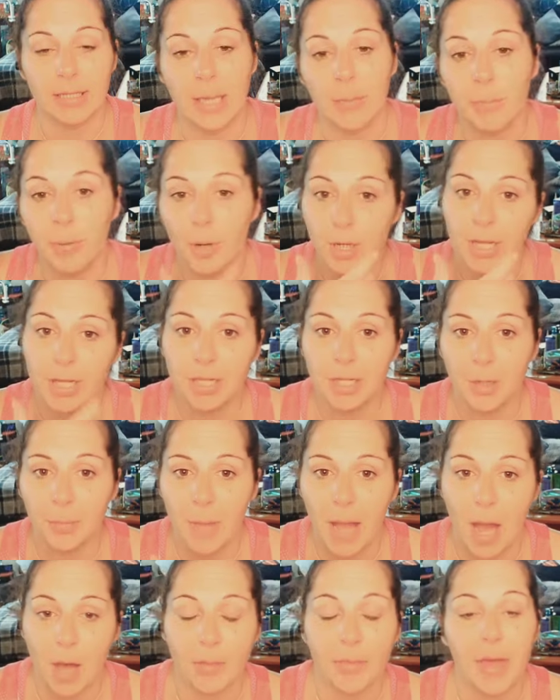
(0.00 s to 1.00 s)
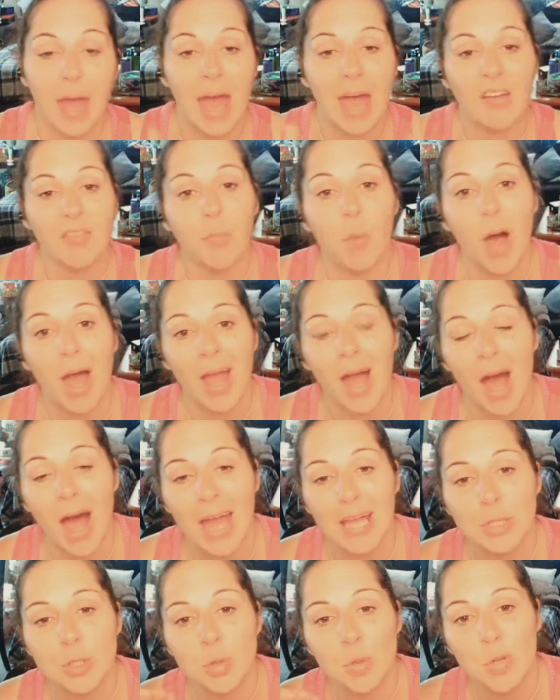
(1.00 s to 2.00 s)
They put it in your mouth.
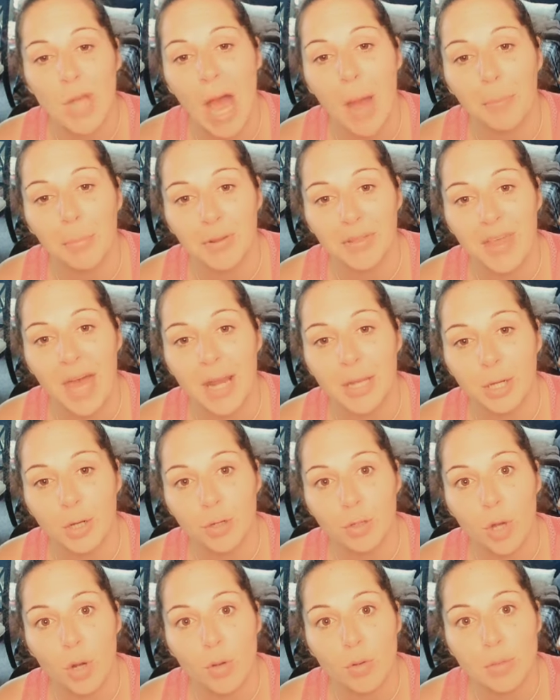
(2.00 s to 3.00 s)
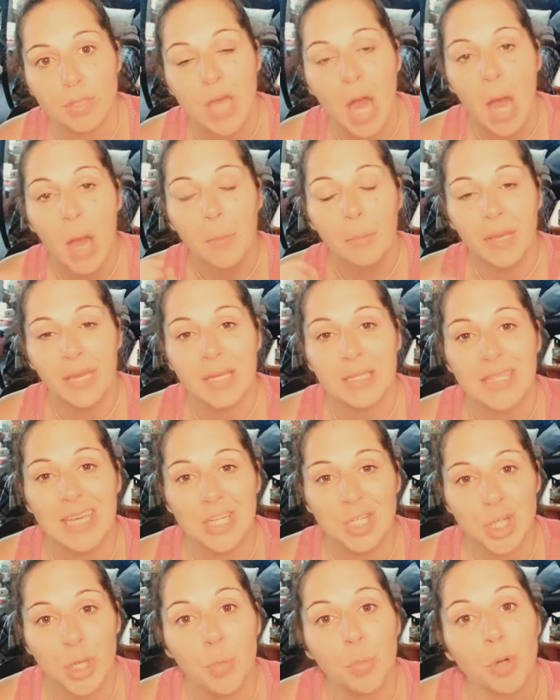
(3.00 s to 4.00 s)
FYI, do not breathe out of your nose because that
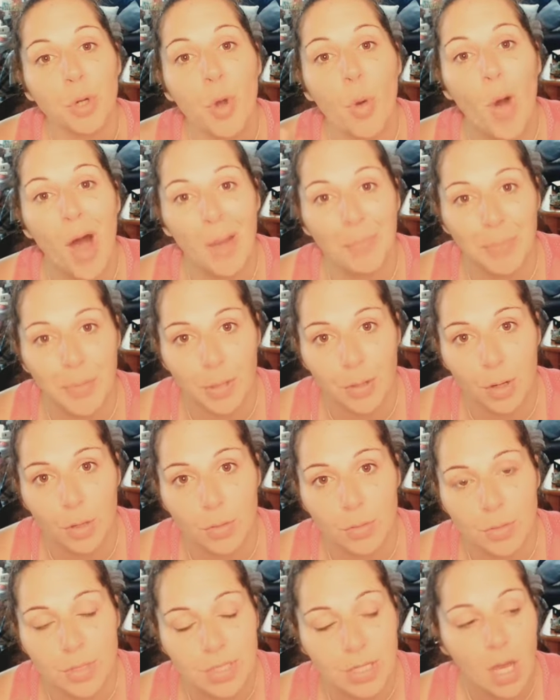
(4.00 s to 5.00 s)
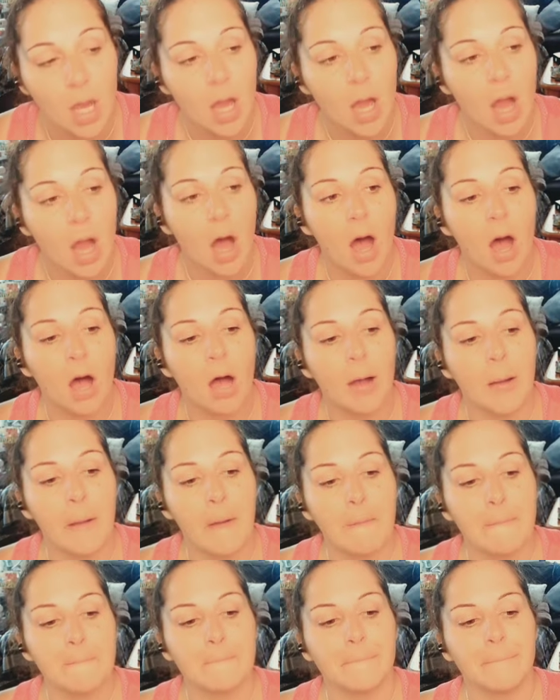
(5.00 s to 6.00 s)
shit will go up your nose.
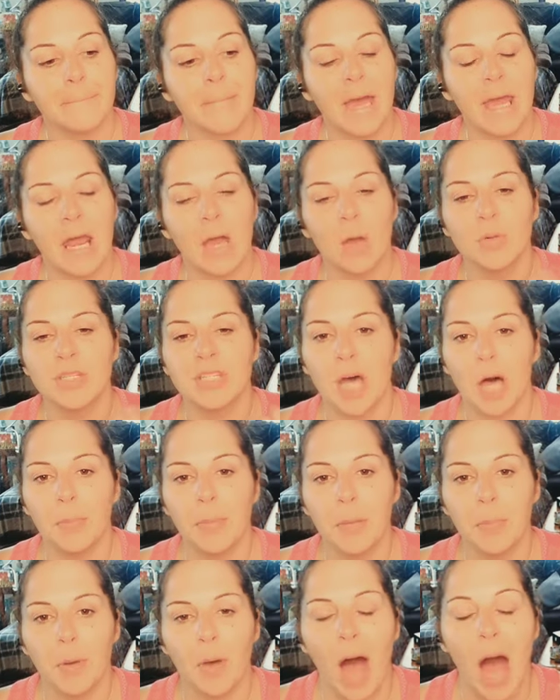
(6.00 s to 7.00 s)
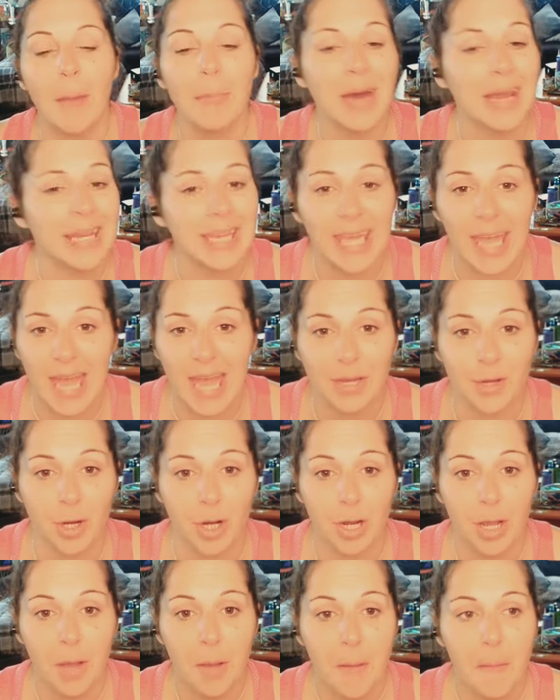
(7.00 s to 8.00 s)
Um, and I always tell people, I'm not a
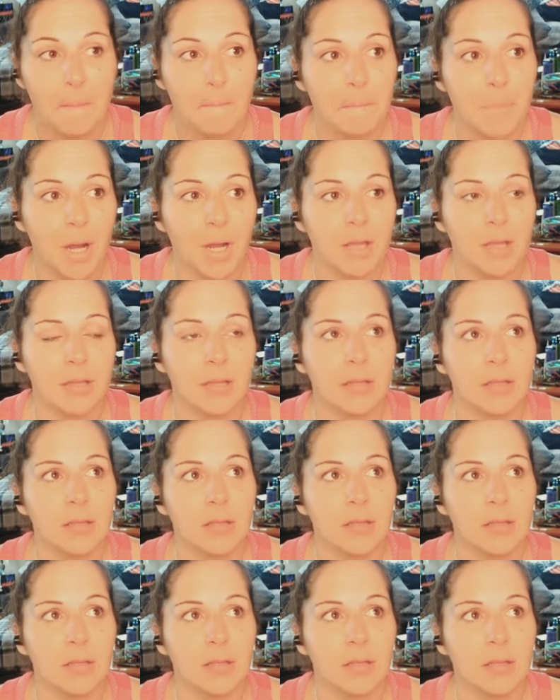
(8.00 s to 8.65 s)
gagger, but